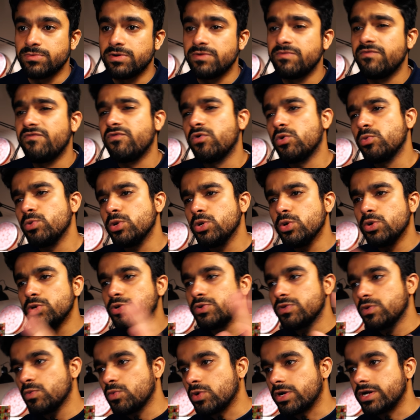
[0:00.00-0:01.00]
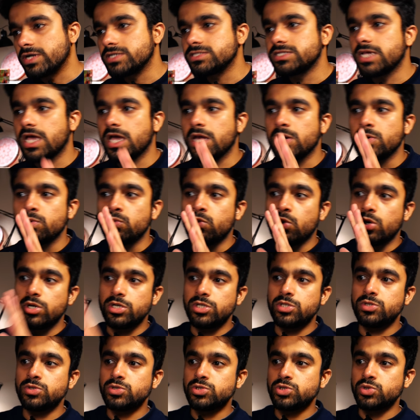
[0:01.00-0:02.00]
But before we go into the works, I
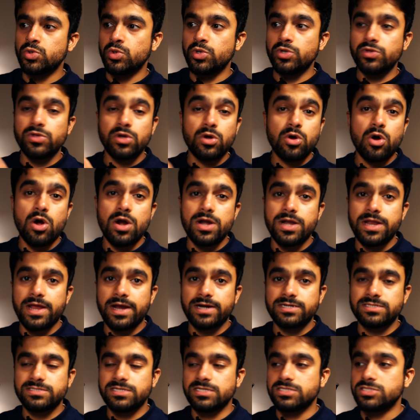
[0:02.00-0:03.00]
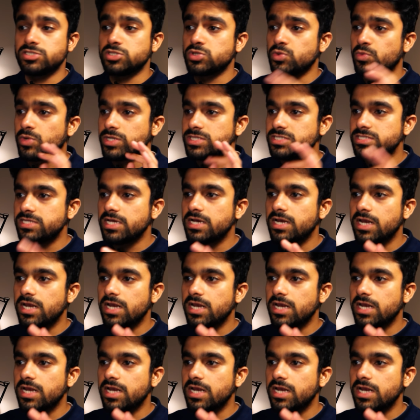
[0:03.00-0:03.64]
want to show you the contact section. So once they